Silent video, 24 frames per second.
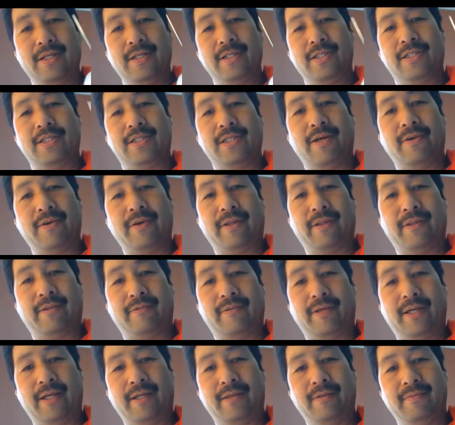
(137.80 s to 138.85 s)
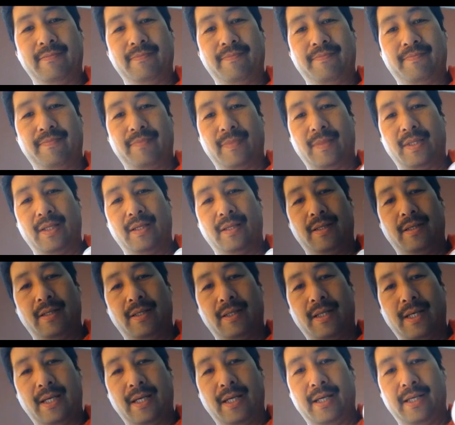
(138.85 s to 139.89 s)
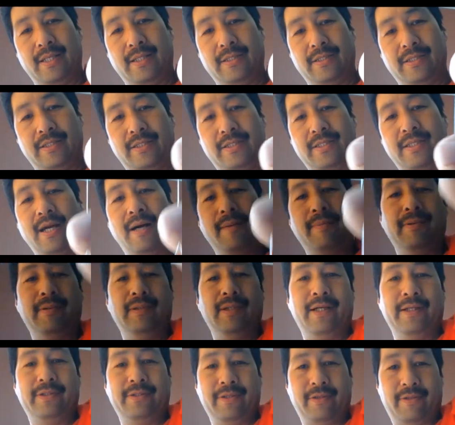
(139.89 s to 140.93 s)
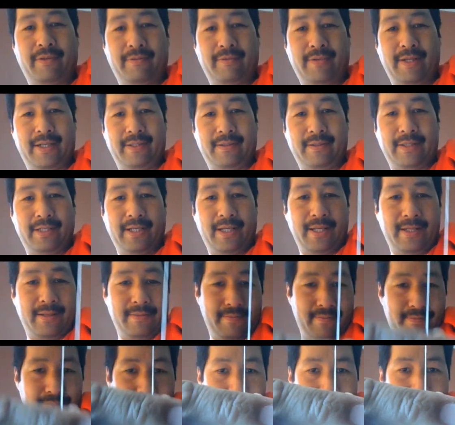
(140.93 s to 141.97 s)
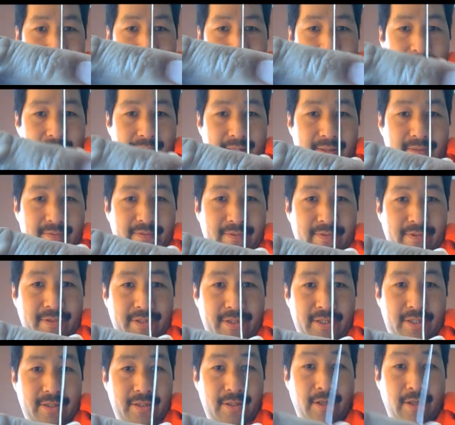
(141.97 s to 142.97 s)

sewing thread and double on the thread. Okay, and of course,